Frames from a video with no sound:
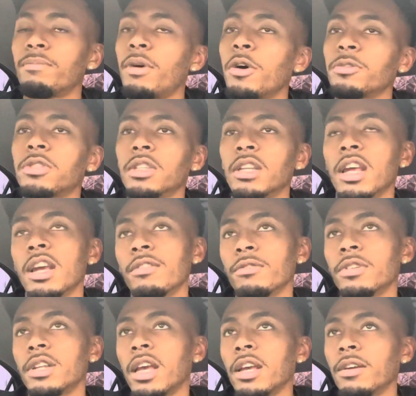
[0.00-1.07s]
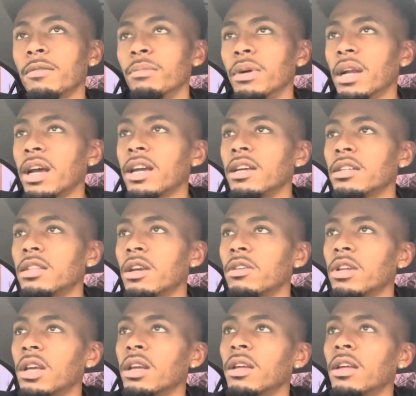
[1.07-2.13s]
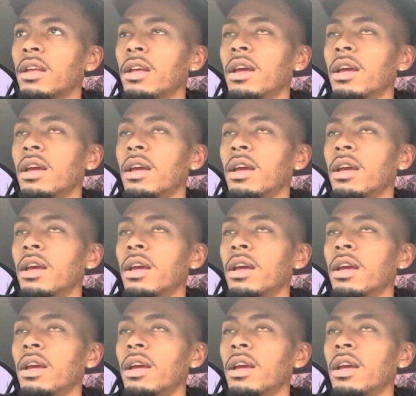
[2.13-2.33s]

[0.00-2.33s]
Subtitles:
posting every day, but I ain't there yet.